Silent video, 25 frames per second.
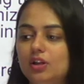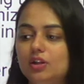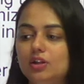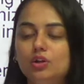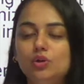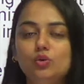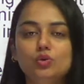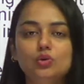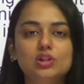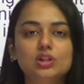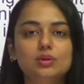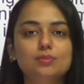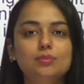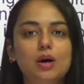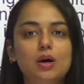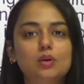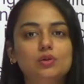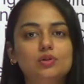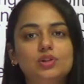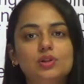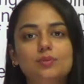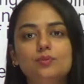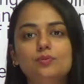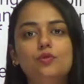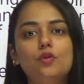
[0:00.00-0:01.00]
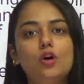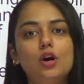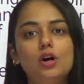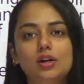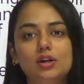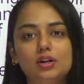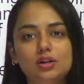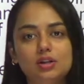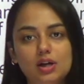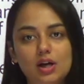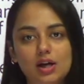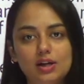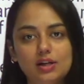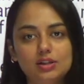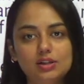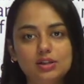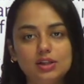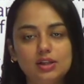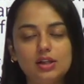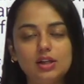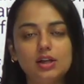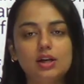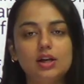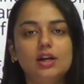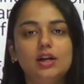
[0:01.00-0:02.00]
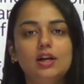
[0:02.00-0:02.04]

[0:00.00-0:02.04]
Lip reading: news about some foreign country,